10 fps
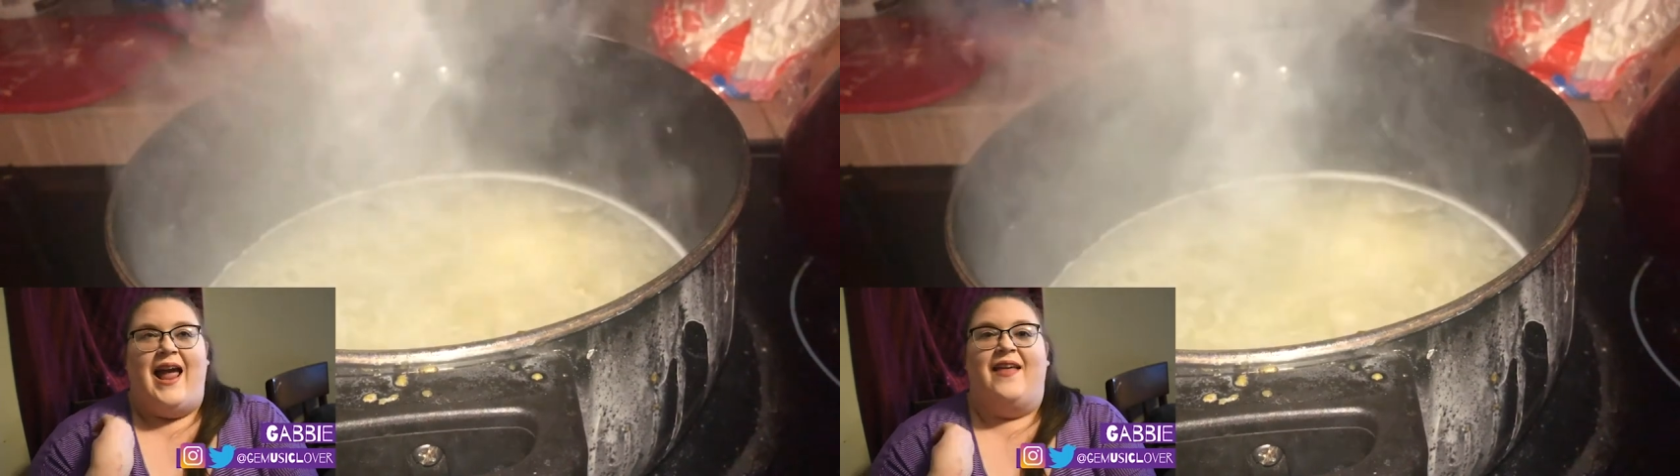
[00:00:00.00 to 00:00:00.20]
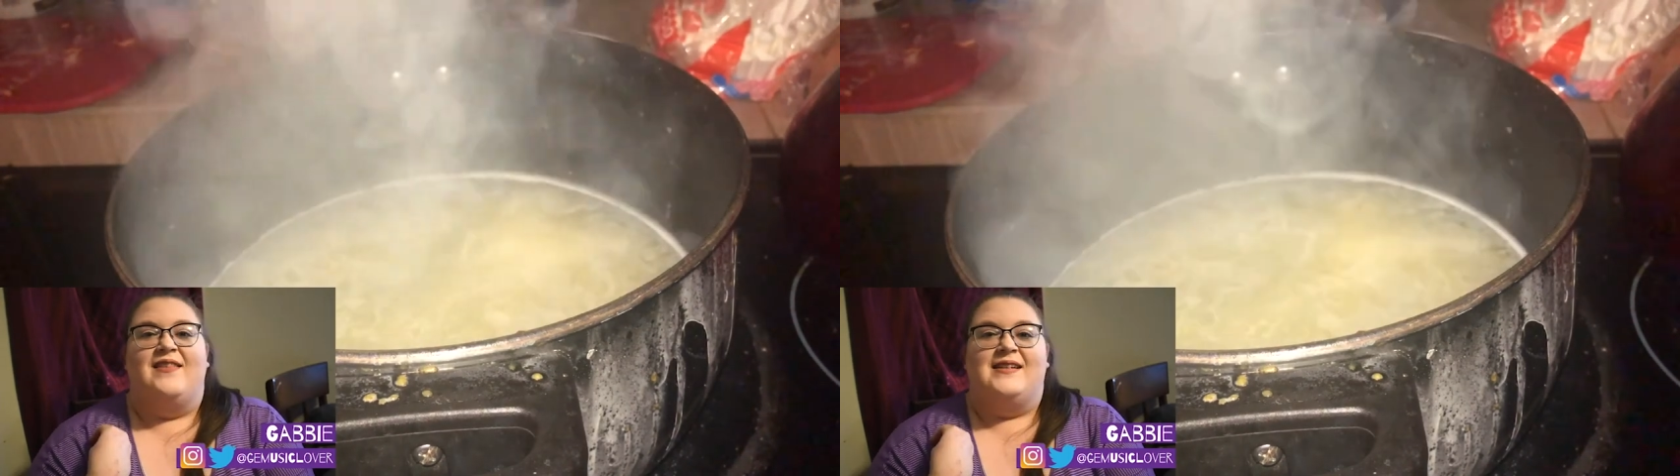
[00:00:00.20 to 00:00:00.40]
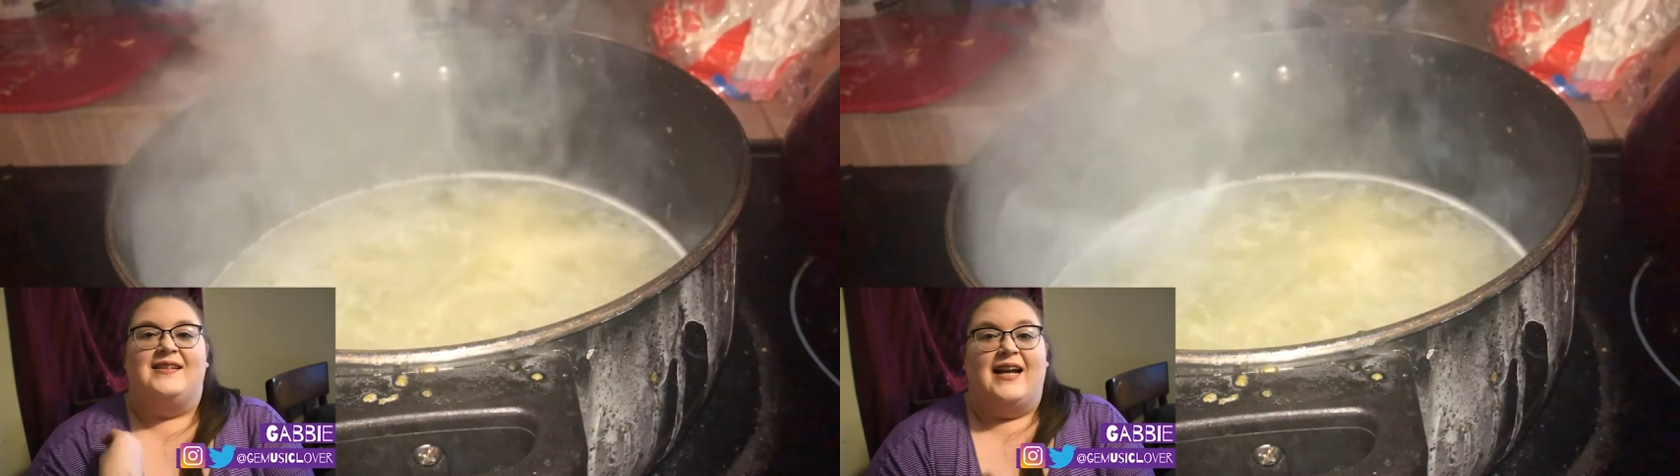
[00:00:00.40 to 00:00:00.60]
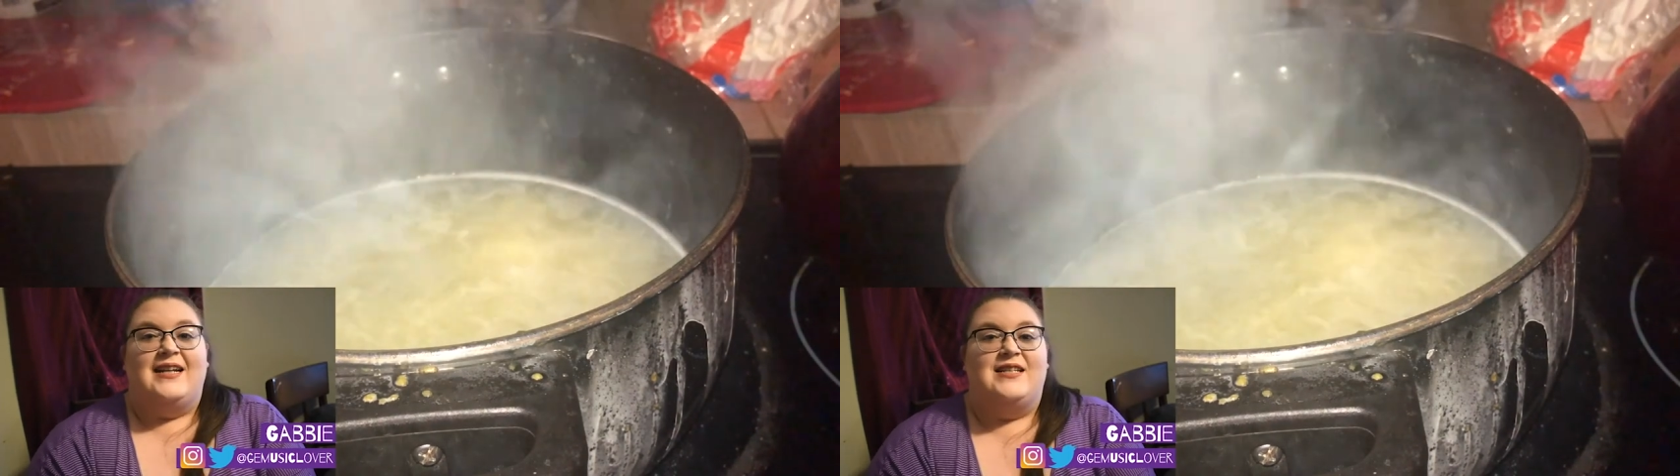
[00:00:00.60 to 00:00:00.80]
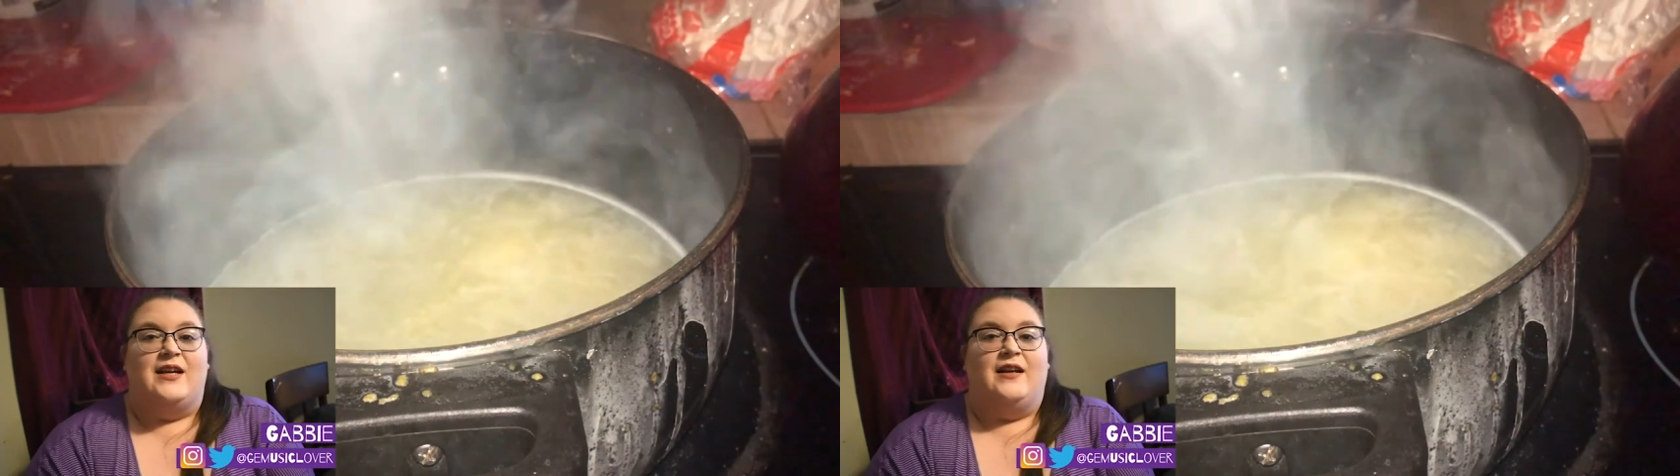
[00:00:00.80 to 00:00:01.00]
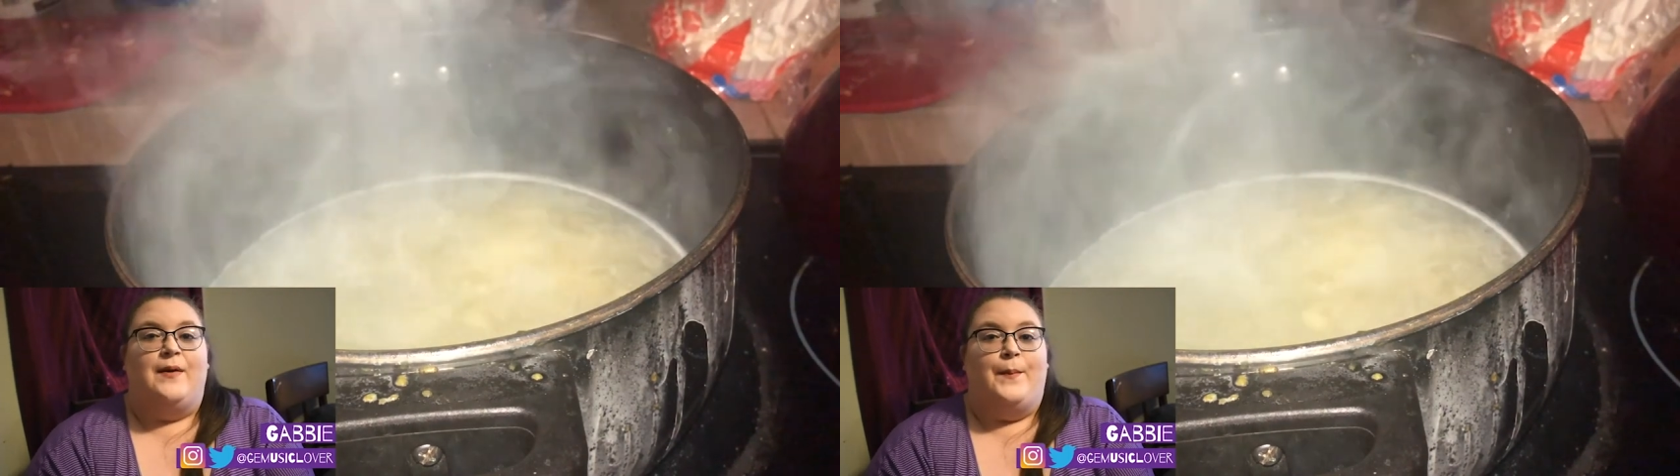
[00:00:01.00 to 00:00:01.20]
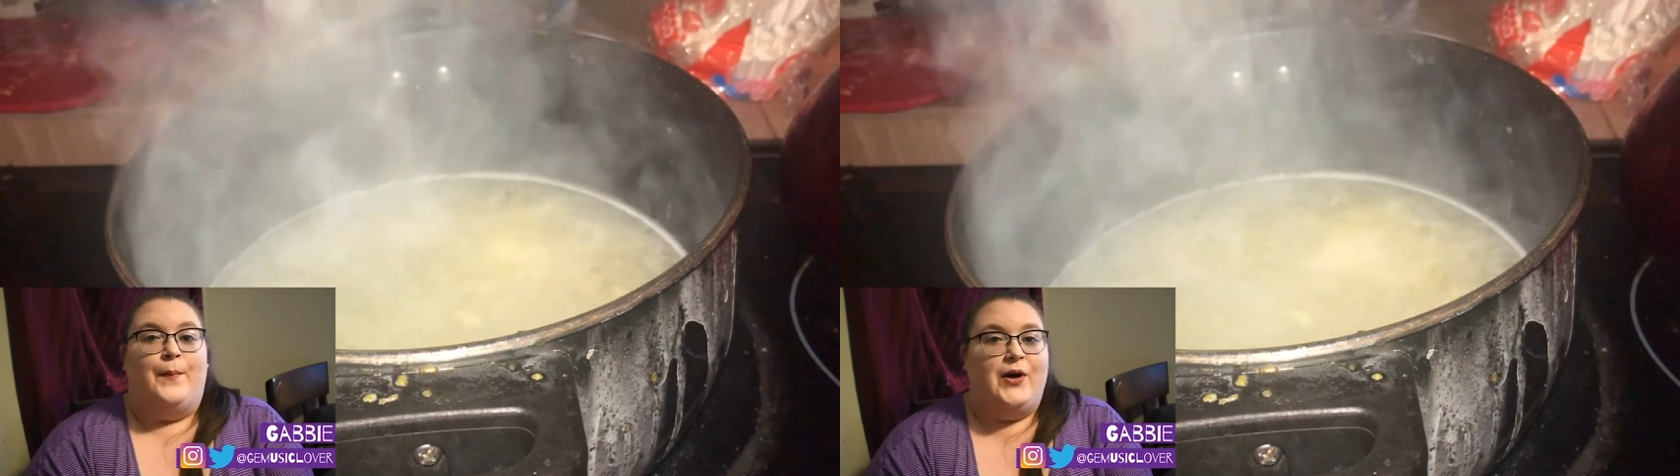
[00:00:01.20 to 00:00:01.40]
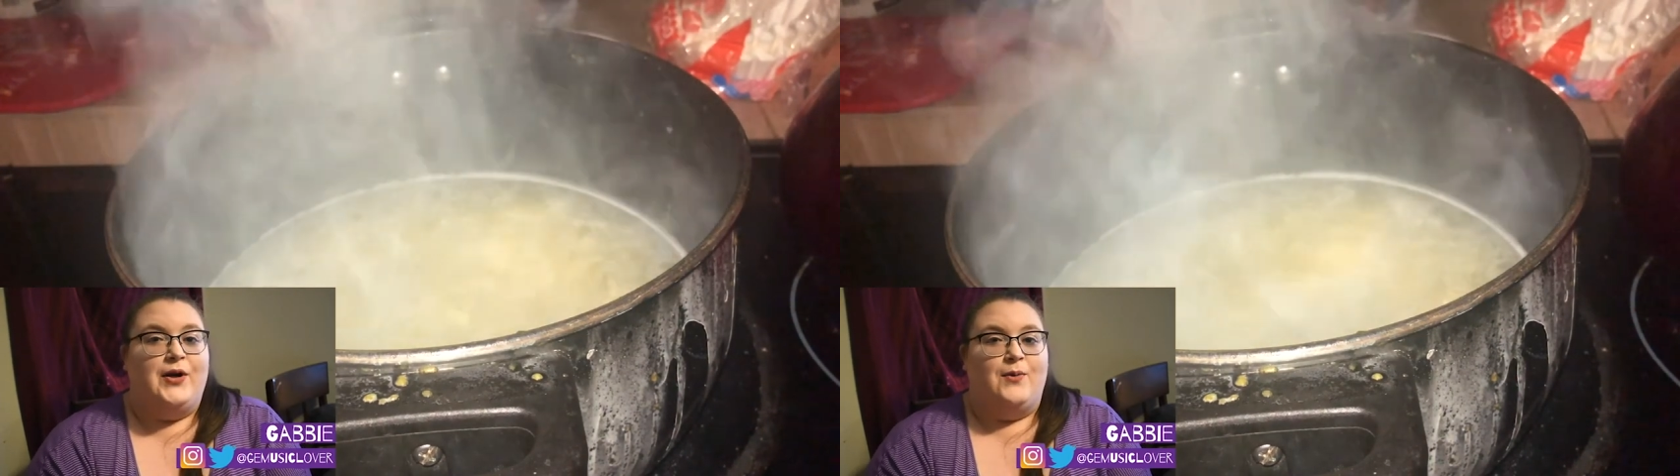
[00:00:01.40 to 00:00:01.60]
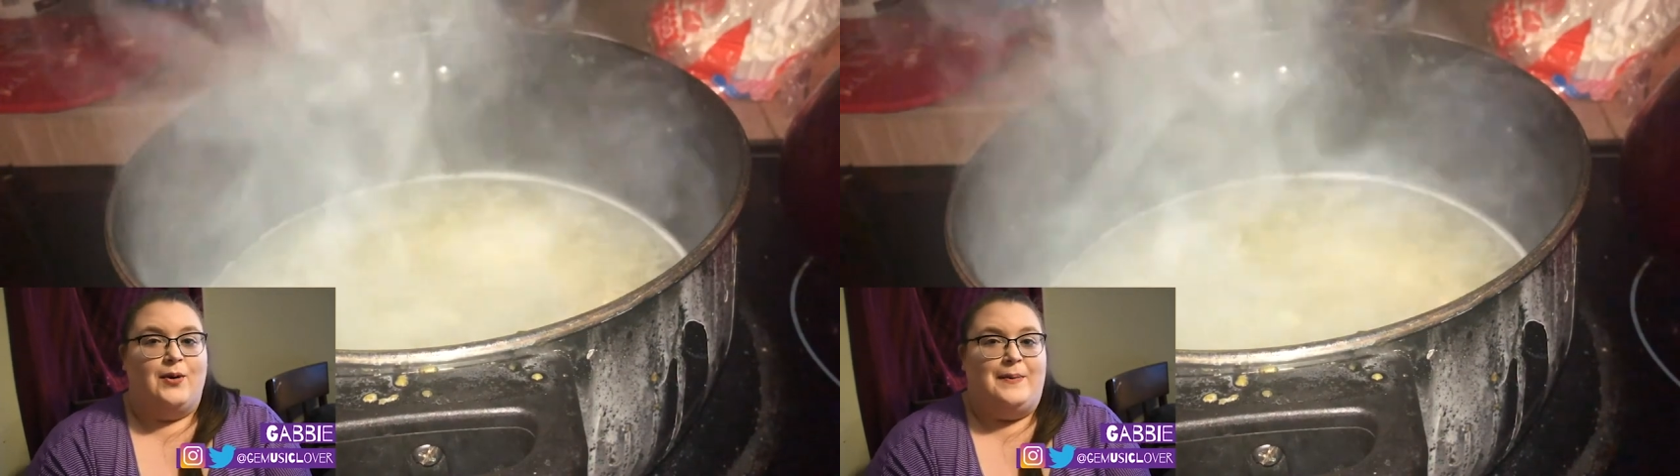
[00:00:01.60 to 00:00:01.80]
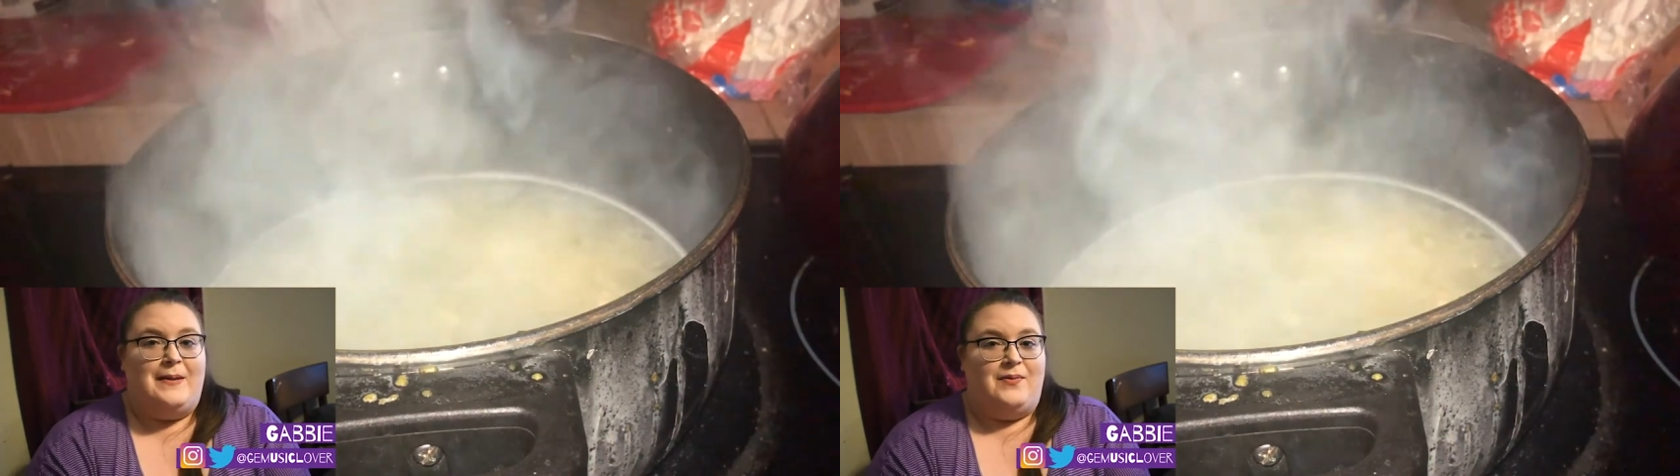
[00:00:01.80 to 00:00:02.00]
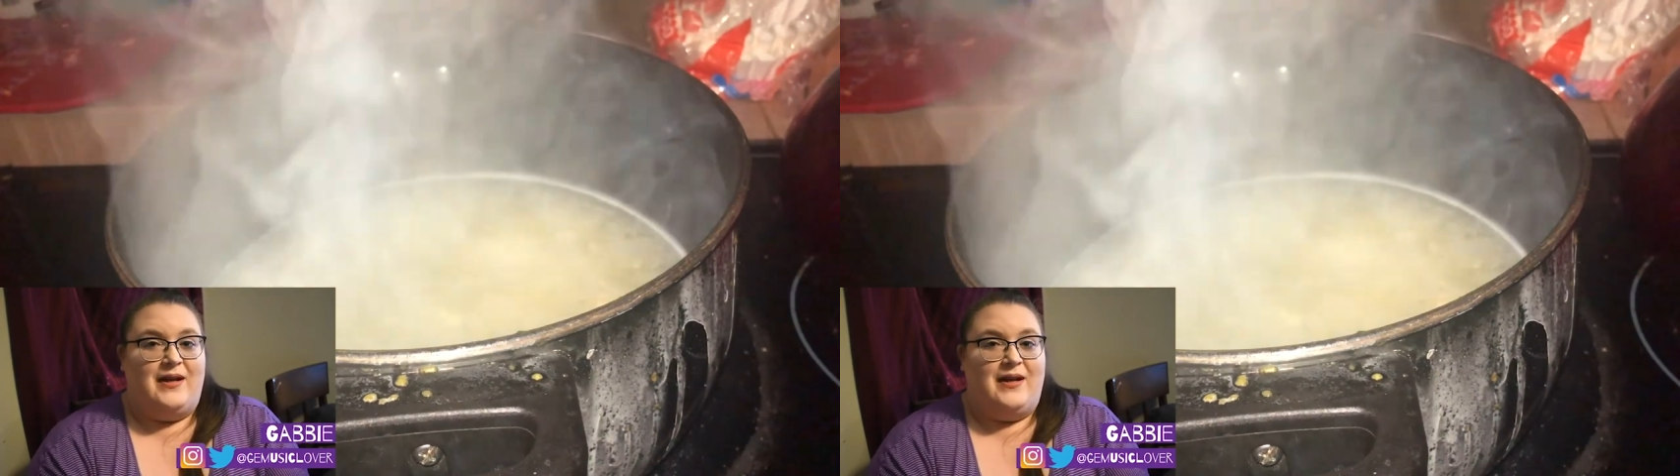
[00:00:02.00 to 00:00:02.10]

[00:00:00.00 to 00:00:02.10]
and then decided to murder more people